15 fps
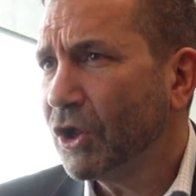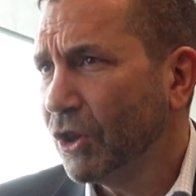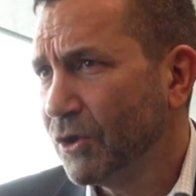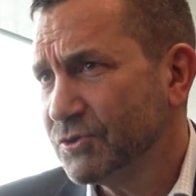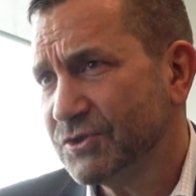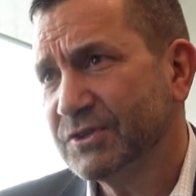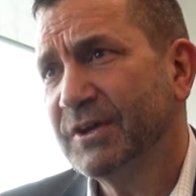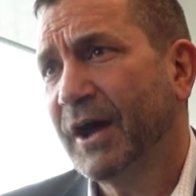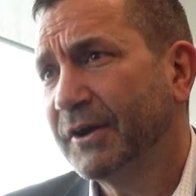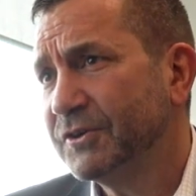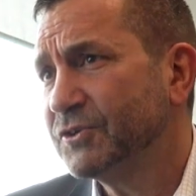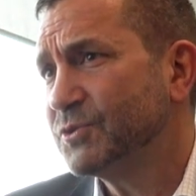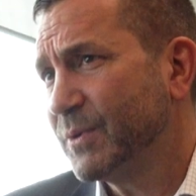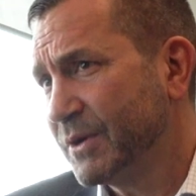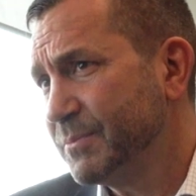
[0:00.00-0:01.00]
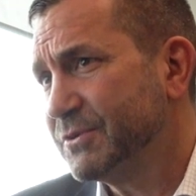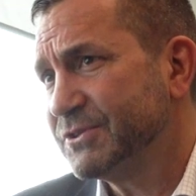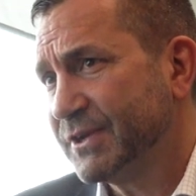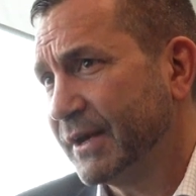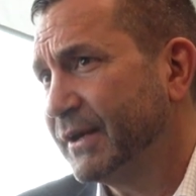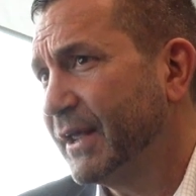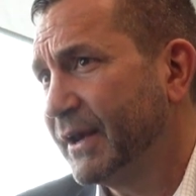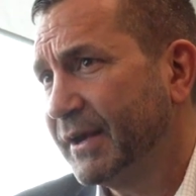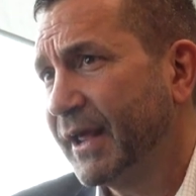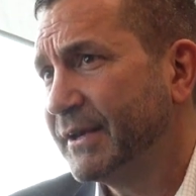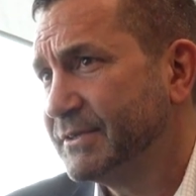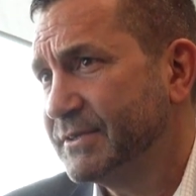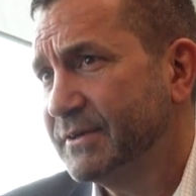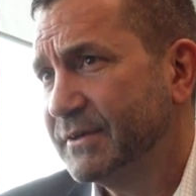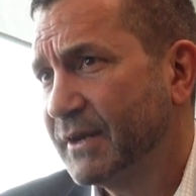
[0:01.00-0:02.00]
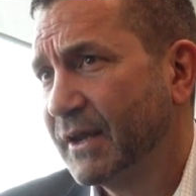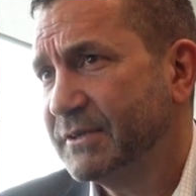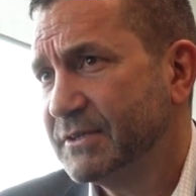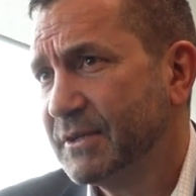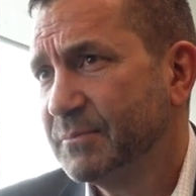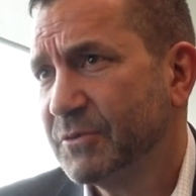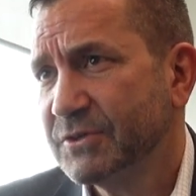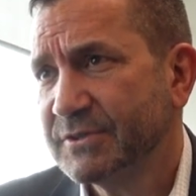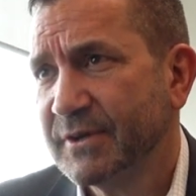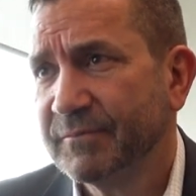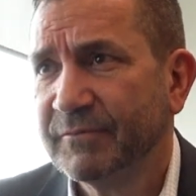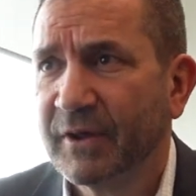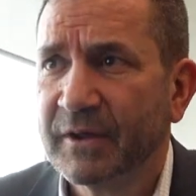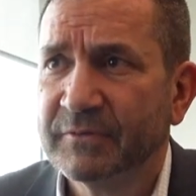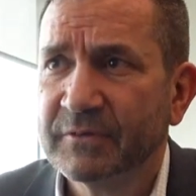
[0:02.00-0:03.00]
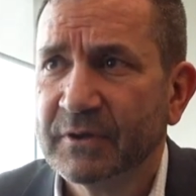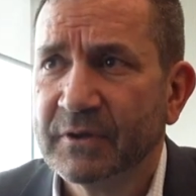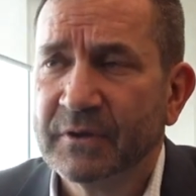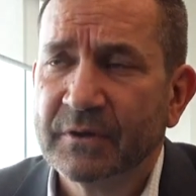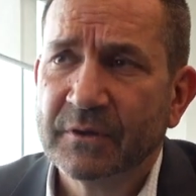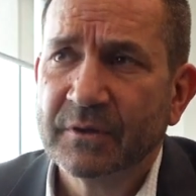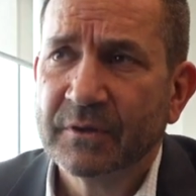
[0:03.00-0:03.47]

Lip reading: Close to under 20%, yeah, 19.75.